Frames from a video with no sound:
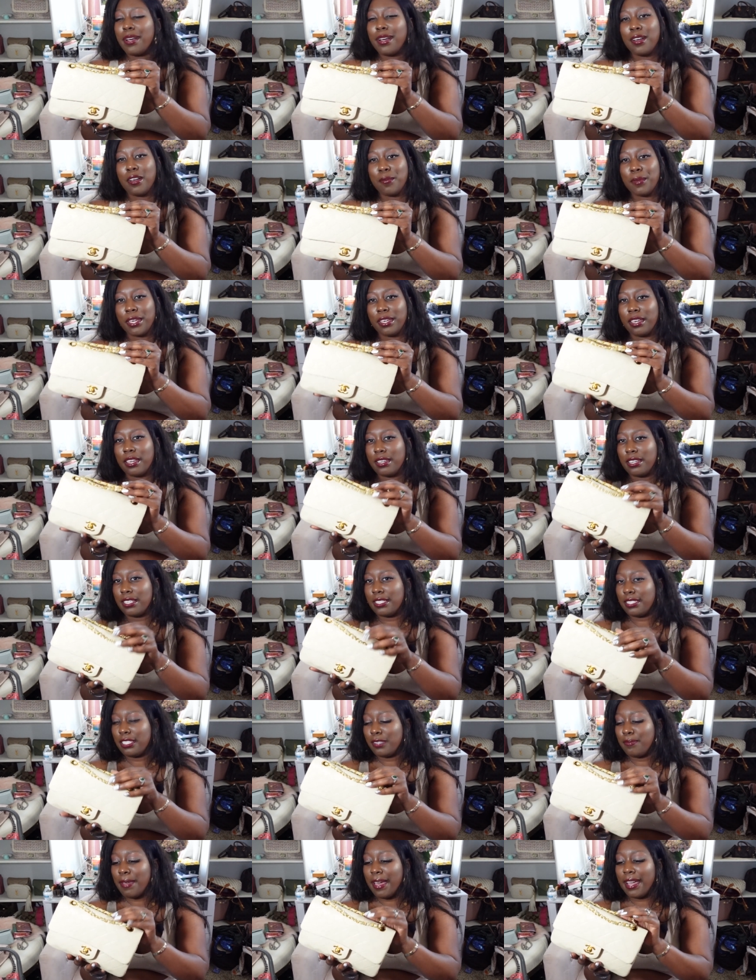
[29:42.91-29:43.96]
oh my
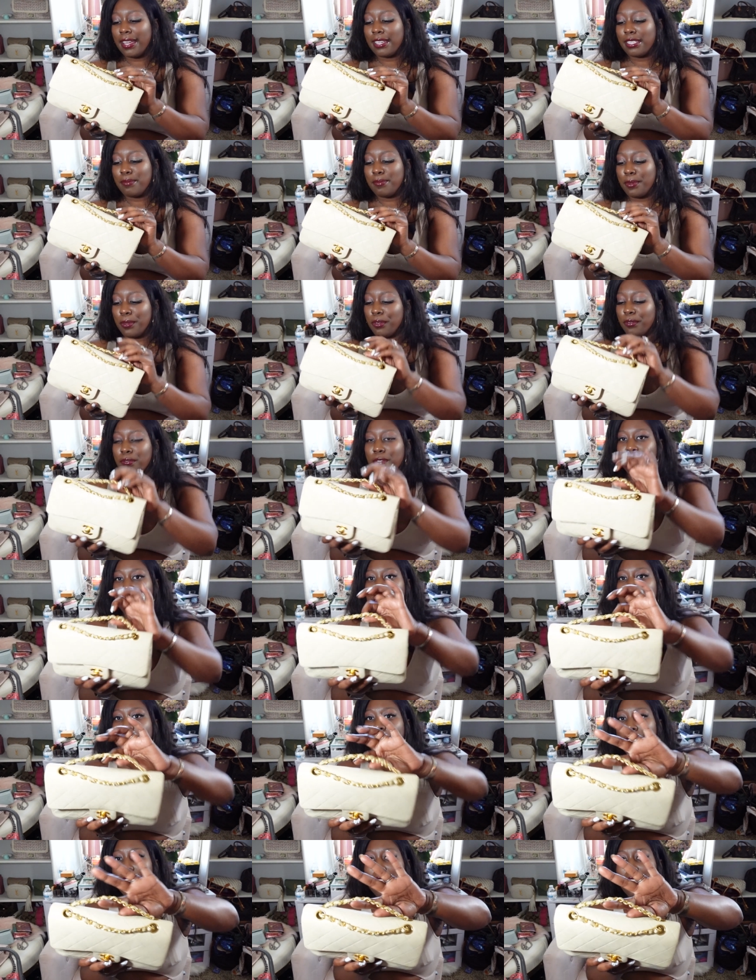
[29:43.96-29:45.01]
goodness, this bag is beautiful.
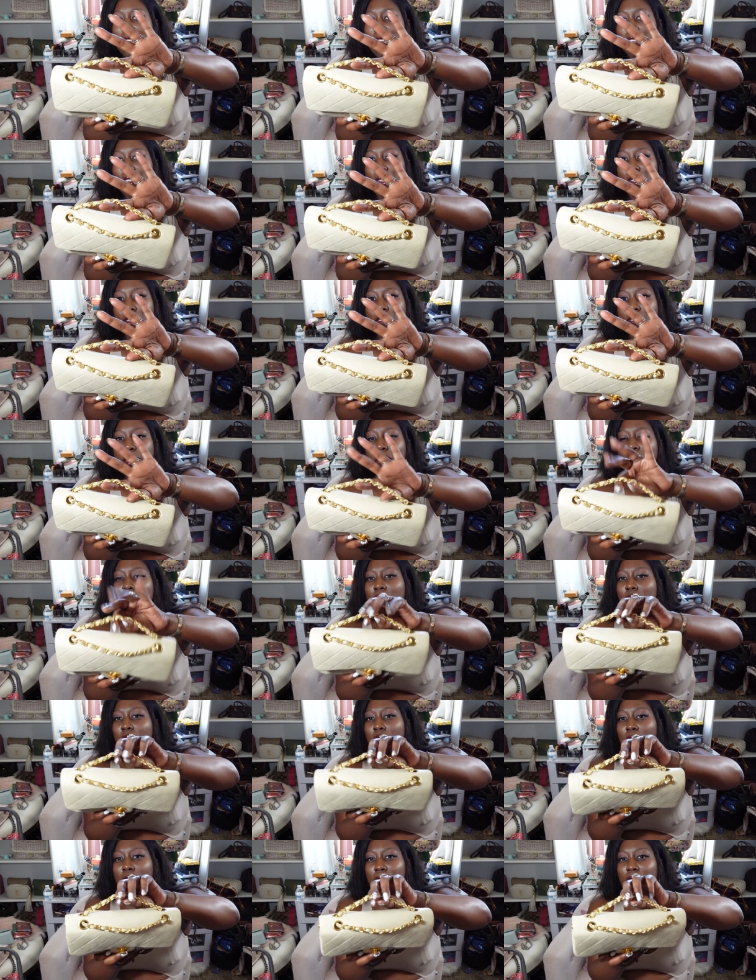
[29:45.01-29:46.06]
Now the handles
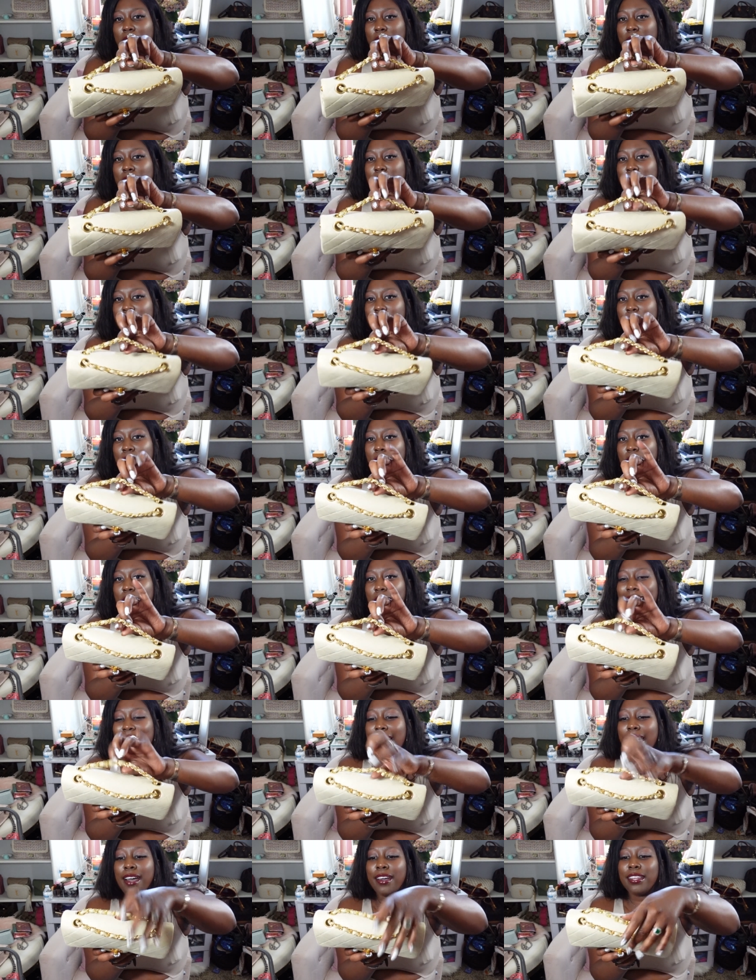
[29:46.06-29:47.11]
are a little
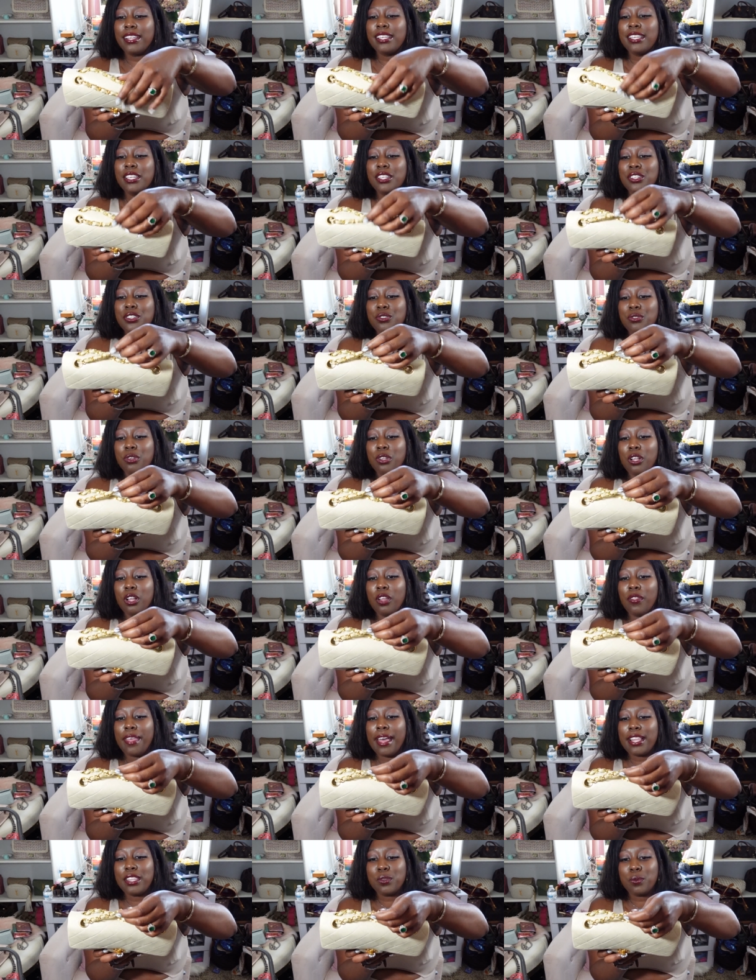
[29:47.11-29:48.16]
out of
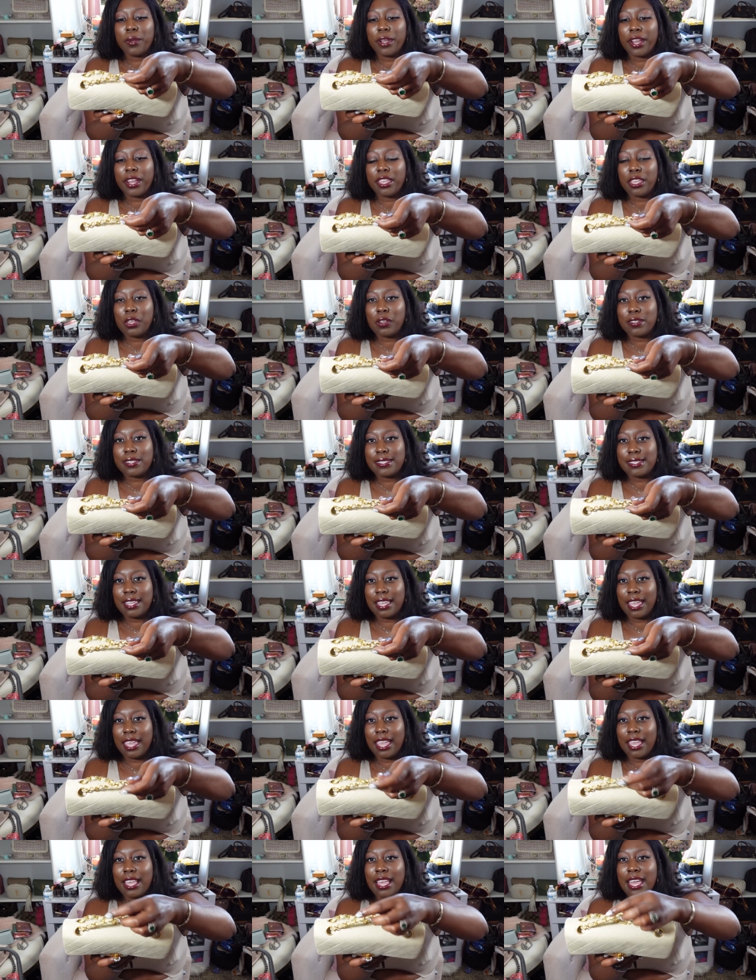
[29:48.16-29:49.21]
control. That's where you're
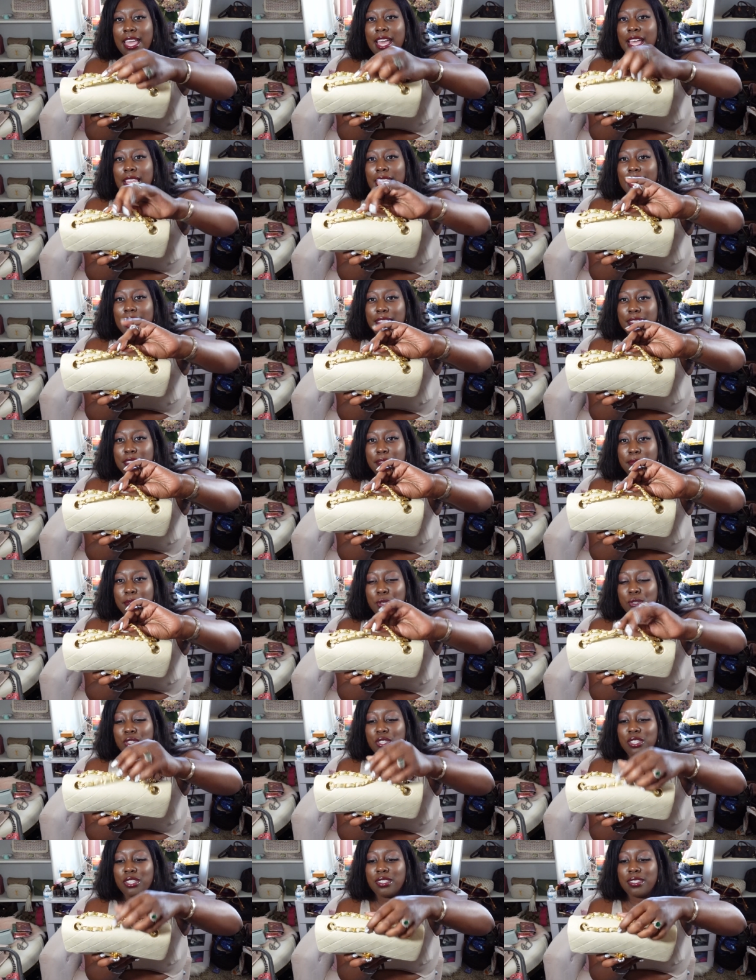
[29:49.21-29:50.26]
seeing like the
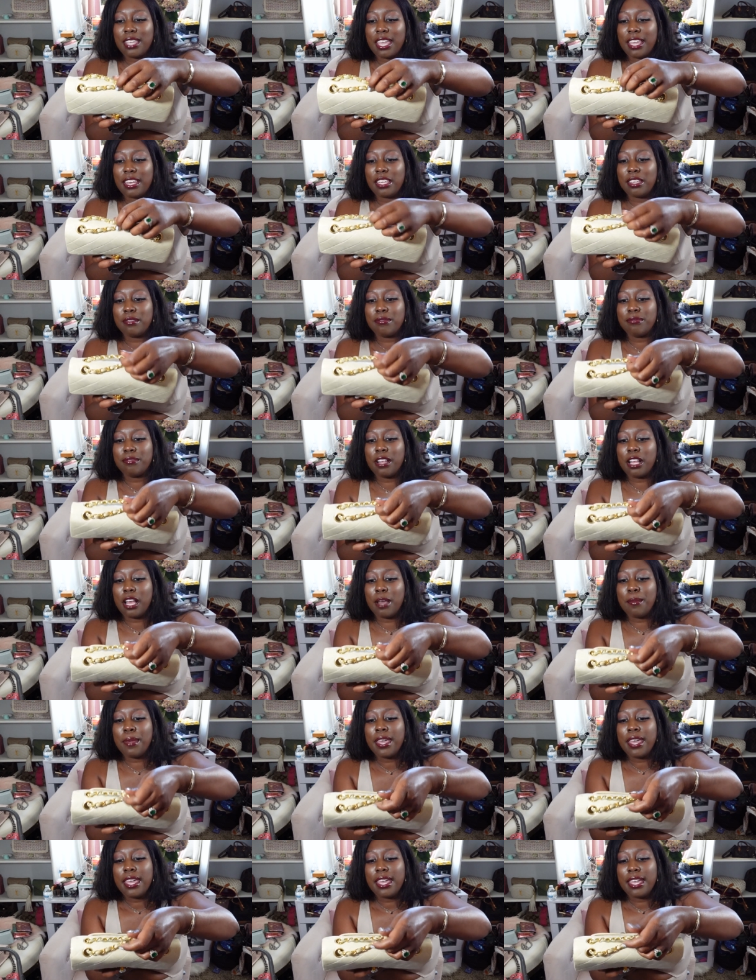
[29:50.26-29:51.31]
most staining from.